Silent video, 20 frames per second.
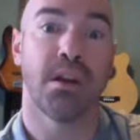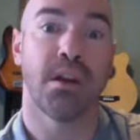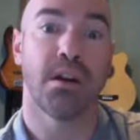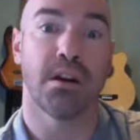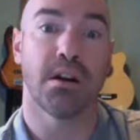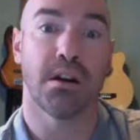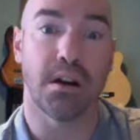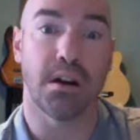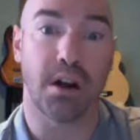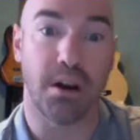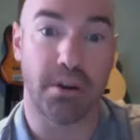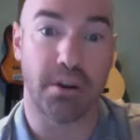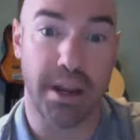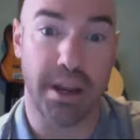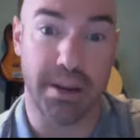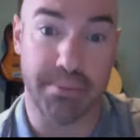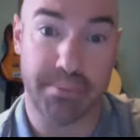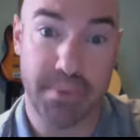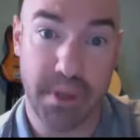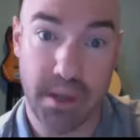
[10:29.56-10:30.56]
All right.
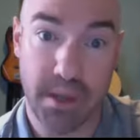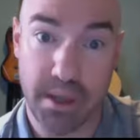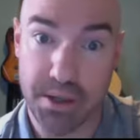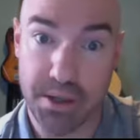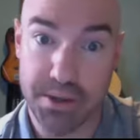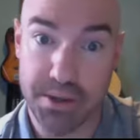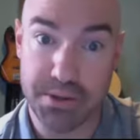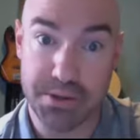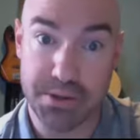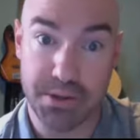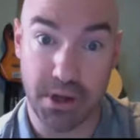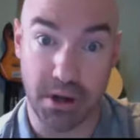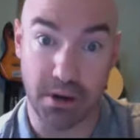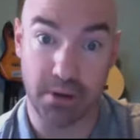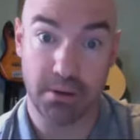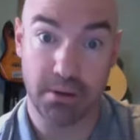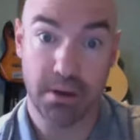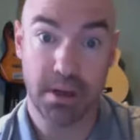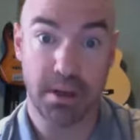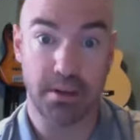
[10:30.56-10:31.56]

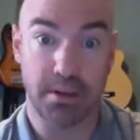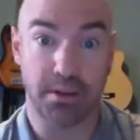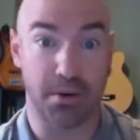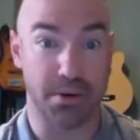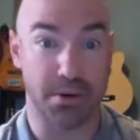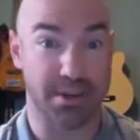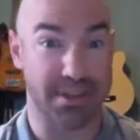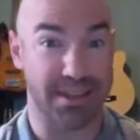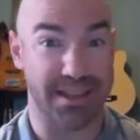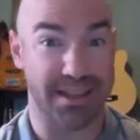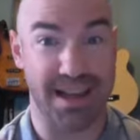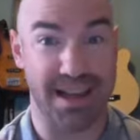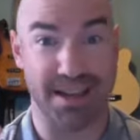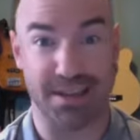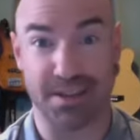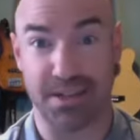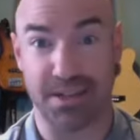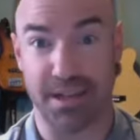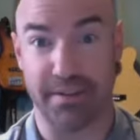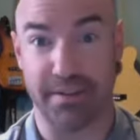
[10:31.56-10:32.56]
So there was a lot of
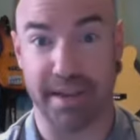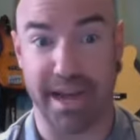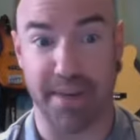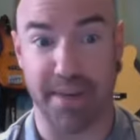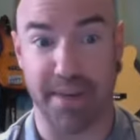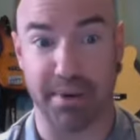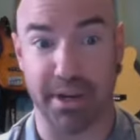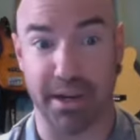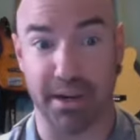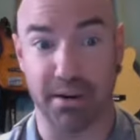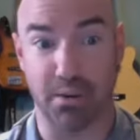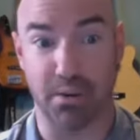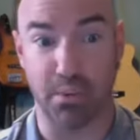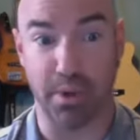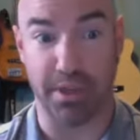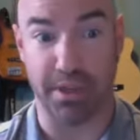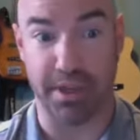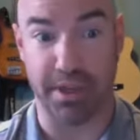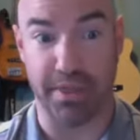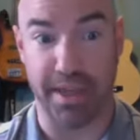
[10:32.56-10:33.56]
stuff happening
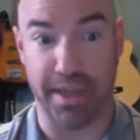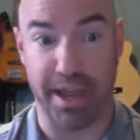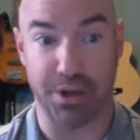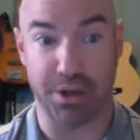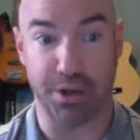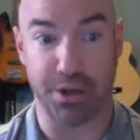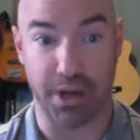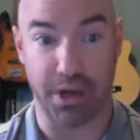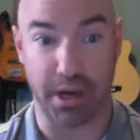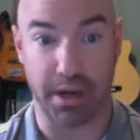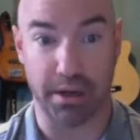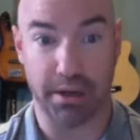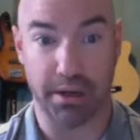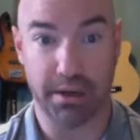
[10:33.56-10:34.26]
within that chunk.